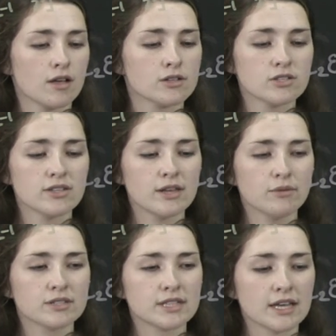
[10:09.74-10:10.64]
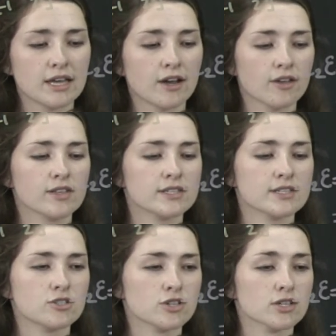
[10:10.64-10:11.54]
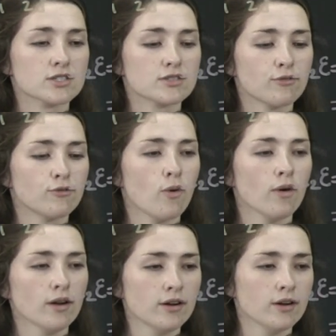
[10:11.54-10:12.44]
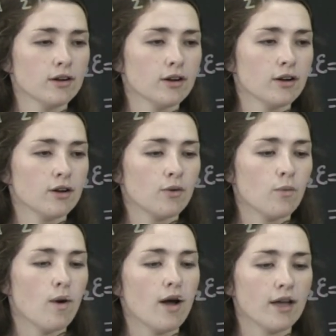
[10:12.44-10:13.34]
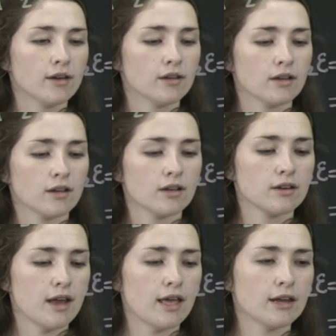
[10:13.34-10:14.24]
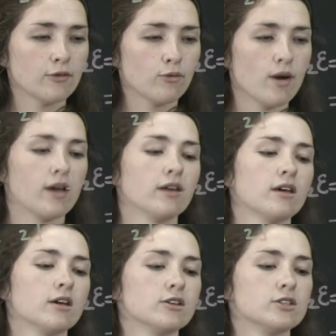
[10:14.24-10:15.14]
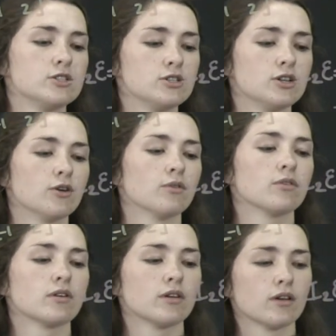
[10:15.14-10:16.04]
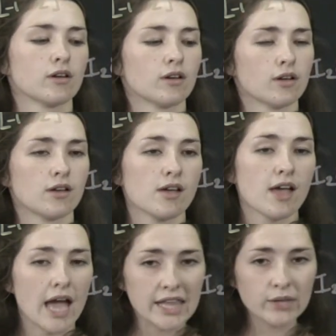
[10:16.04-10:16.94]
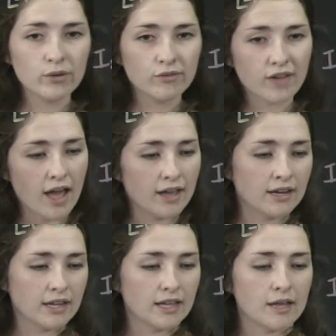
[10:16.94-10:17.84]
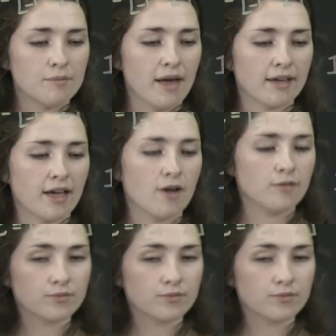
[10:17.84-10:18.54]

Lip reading: So then we'll see here this is just 4, 1, negative 1, 2. And then we've got an e back out.